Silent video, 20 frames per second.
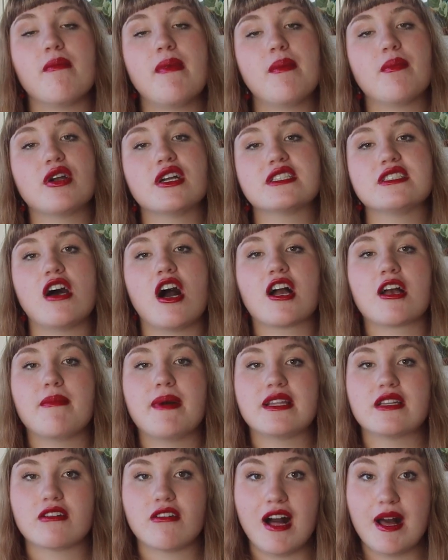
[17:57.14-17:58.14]
Remember to talk
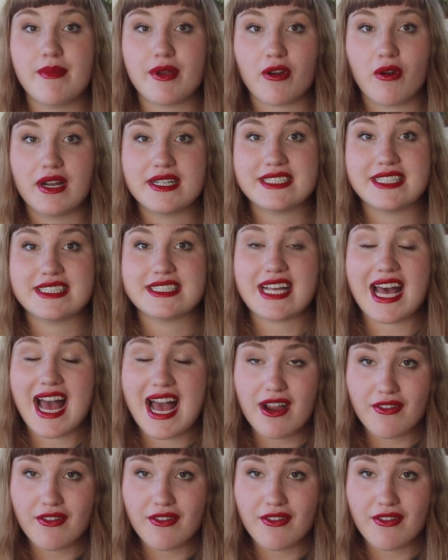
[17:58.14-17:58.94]
about the climate crisis